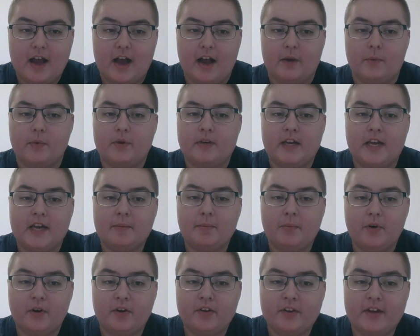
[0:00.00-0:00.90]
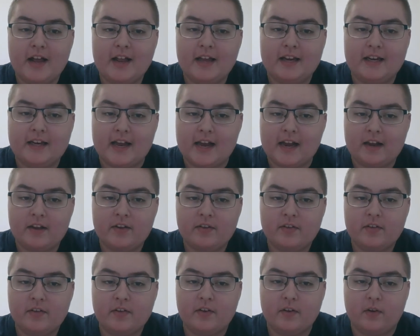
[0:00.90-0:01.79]
I would take personality
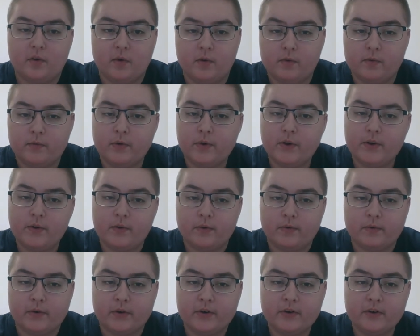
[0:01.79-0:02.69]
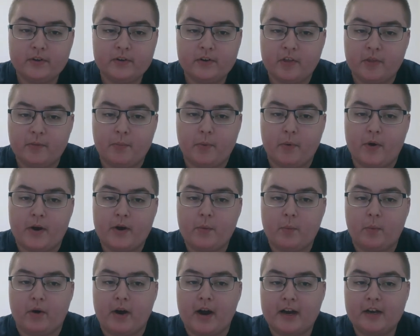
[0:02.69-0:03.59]
tests over and over to the
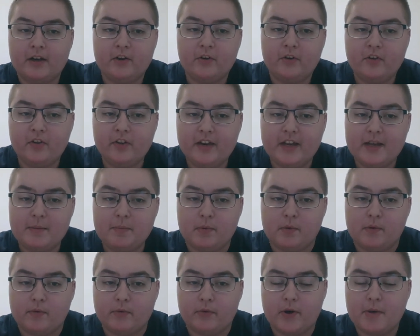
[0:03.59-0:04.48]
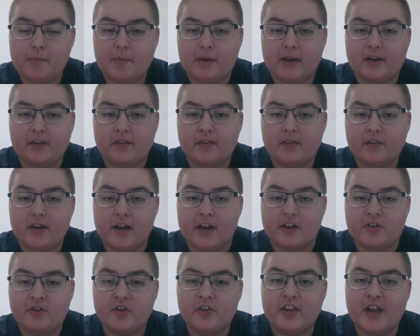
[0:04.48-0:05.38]
point where I'd lose sleep over it because
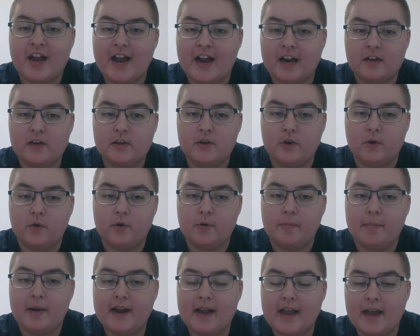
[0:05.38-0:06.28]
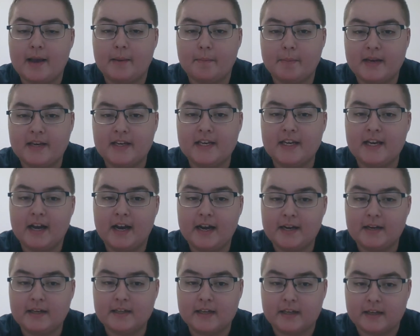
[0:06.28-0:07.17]
I just had to know my
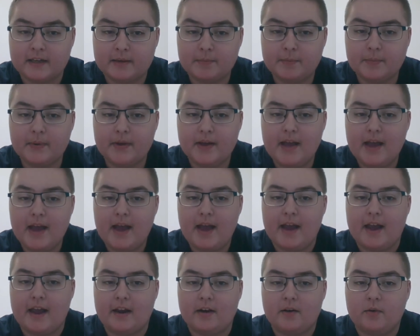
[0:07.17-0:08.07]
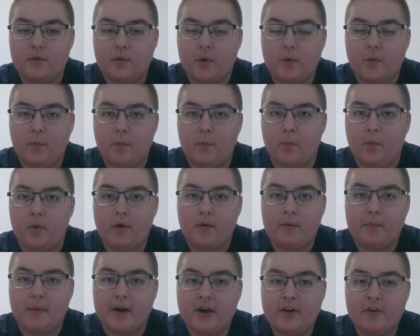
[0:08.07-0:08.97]
MBTI type and
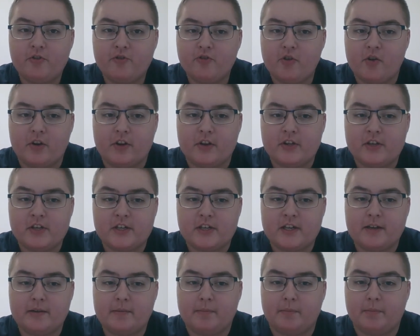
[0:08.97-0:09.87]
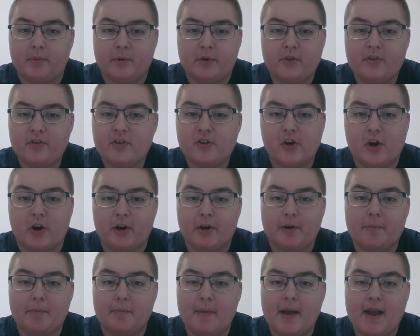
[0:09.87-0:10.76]
what my astrology birth
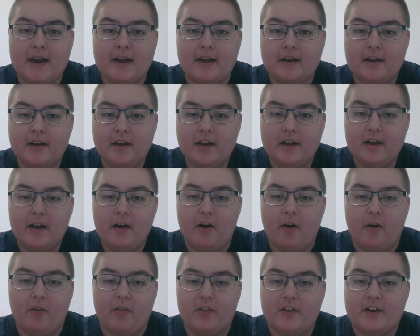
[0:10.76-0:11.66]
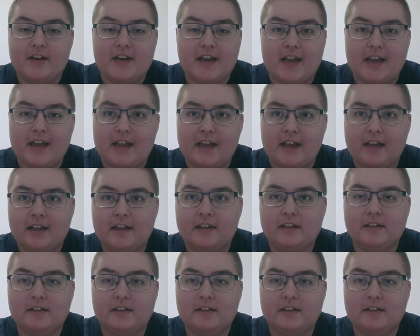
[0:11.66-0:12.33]
chart meant on the day